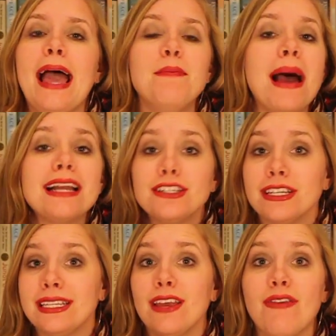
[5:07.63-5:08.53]

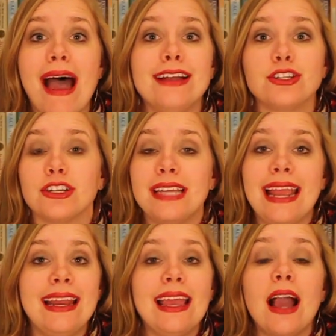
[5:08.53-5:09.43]
imaginative,
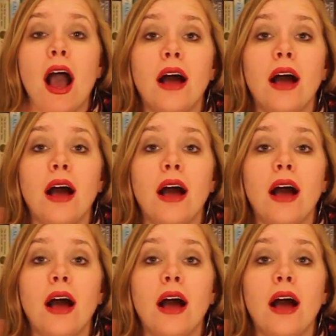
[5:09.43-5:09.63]
entertaining,